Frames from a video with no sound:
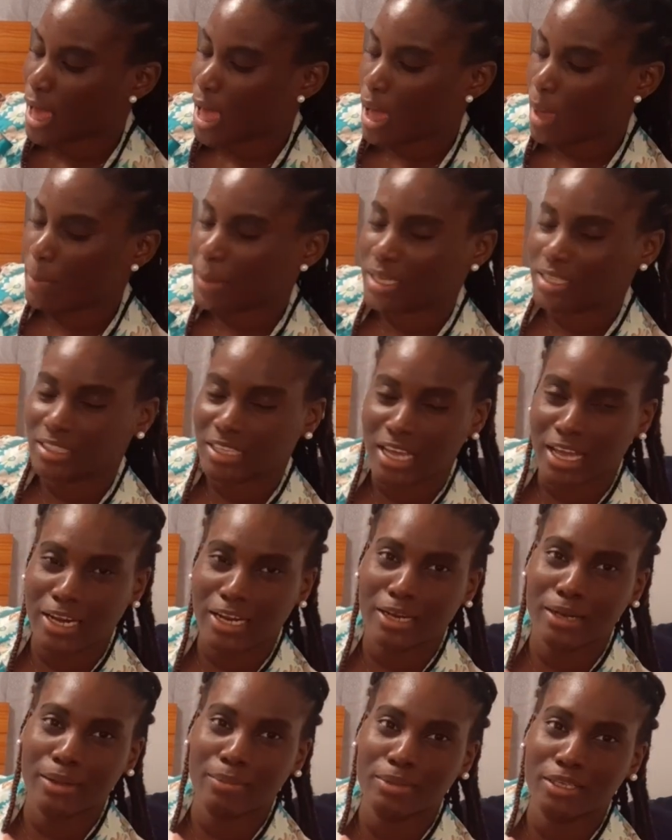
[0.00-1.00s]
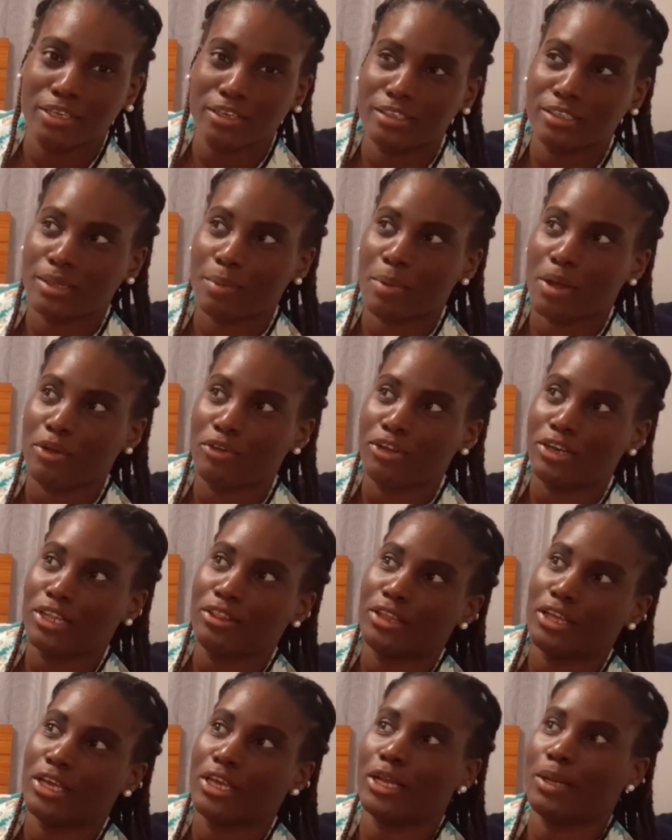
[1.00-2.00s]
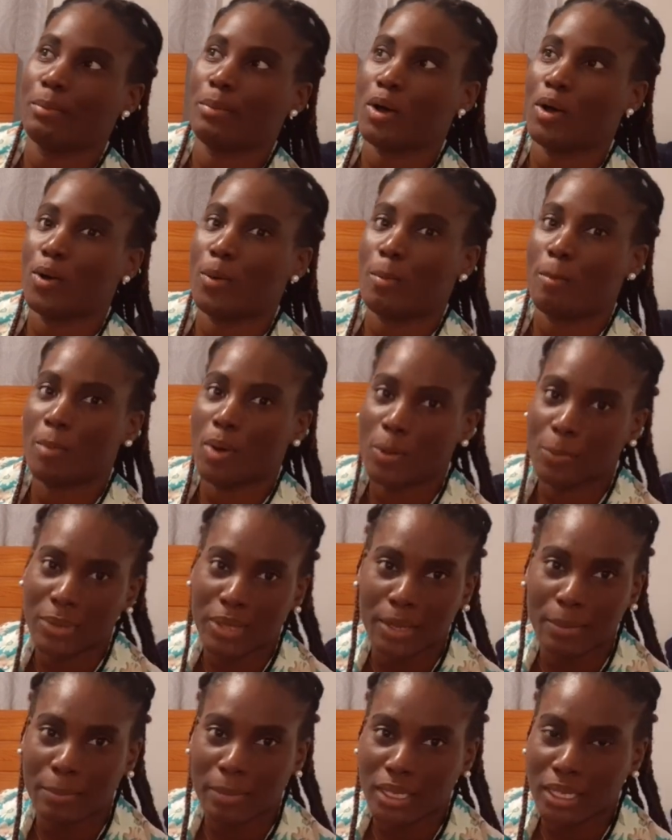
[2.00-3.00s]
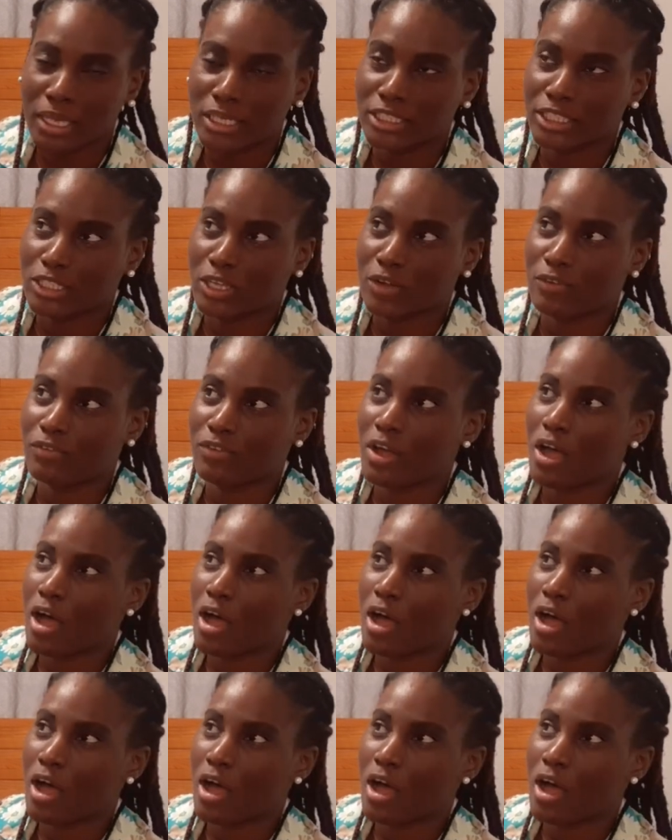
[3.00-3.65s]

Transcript: I'm excited because I'm already thinking about mommy and me stuff,